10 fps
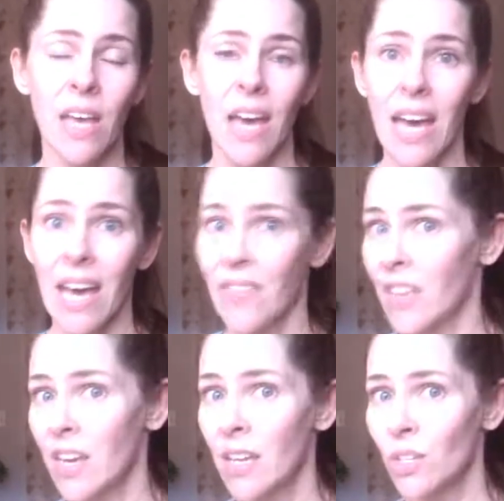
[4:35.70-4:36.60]
And
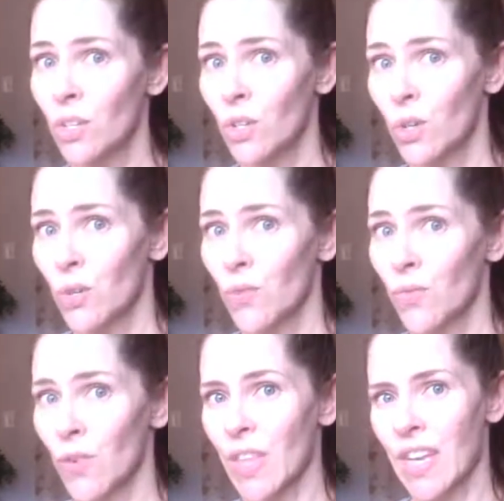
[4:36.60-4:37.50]
then
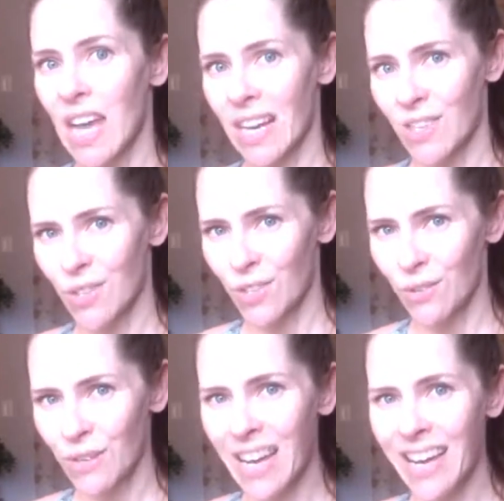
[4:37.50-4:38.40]
for the next
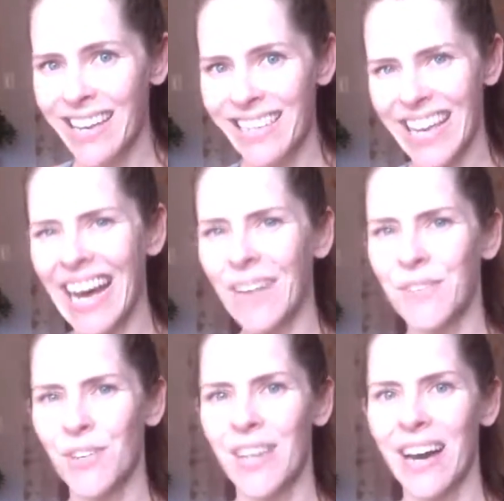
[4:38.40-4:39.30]
2 days
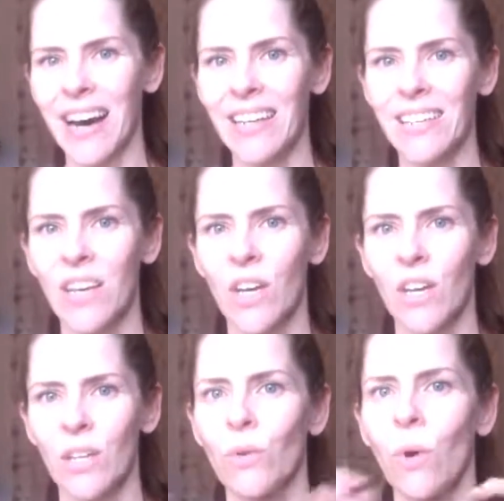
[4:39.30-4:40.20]
after that,
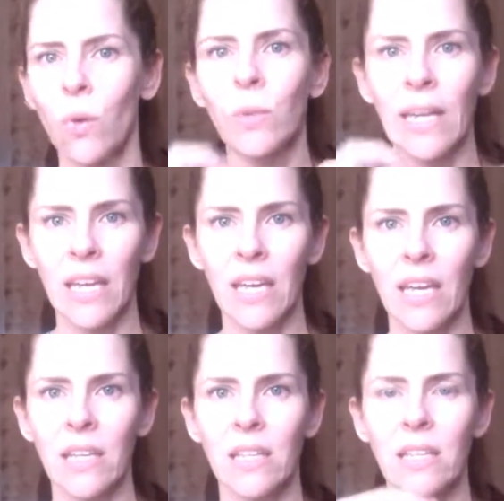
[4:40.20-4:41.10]
you only
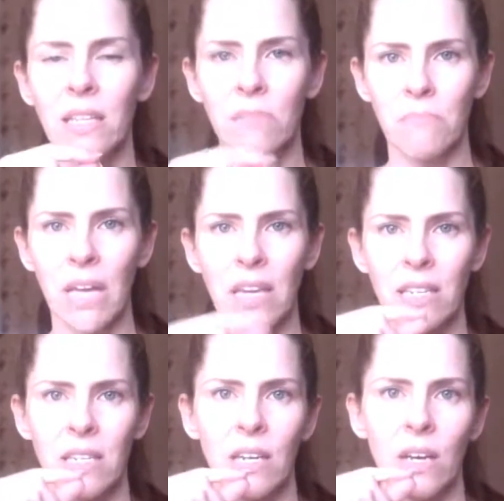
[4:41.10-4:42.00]
eat the meat,
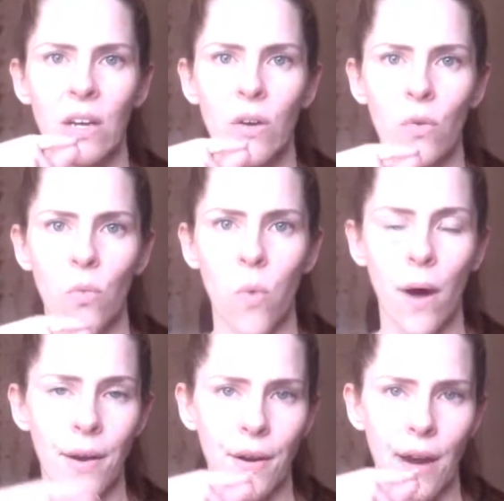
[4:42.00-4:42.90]

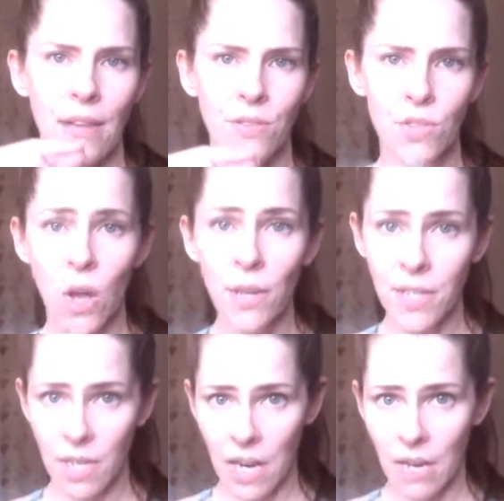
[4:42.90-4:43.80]
water, and salt
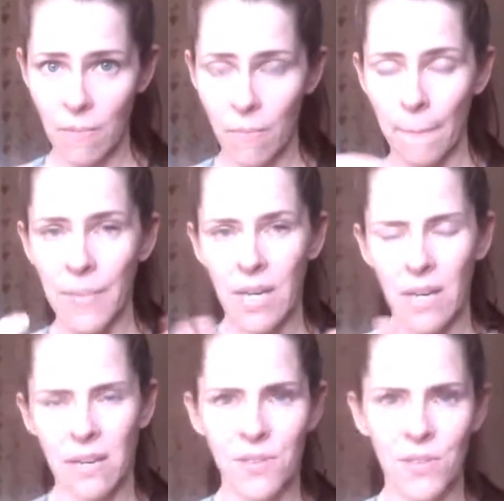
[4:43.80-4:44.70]
again,
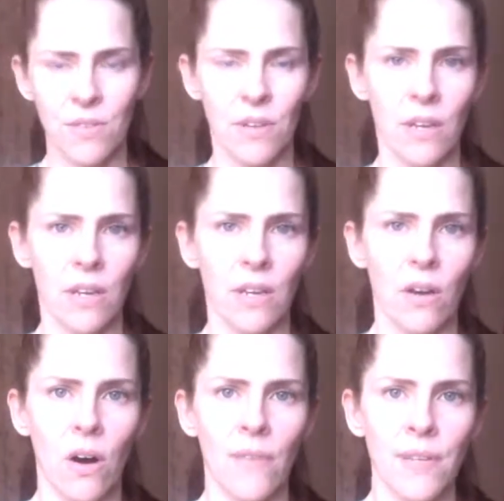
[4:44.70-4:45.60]
because it
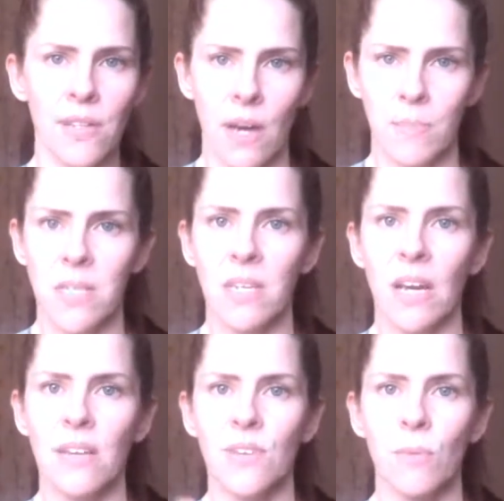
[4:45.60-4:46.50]
oftentimes
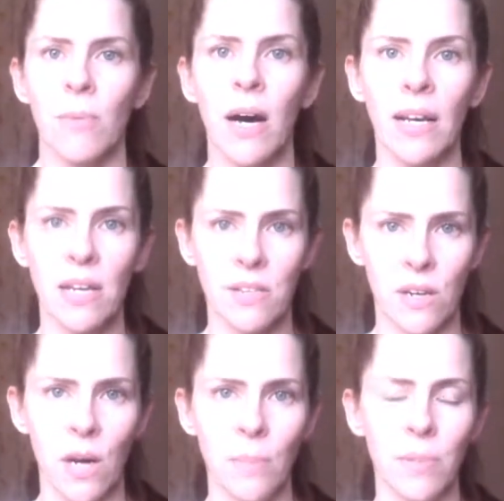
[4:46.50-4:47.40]
takes our bodies a
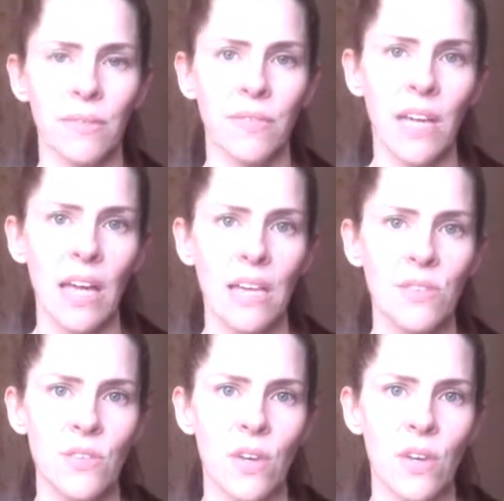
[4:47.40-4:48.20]
couple of days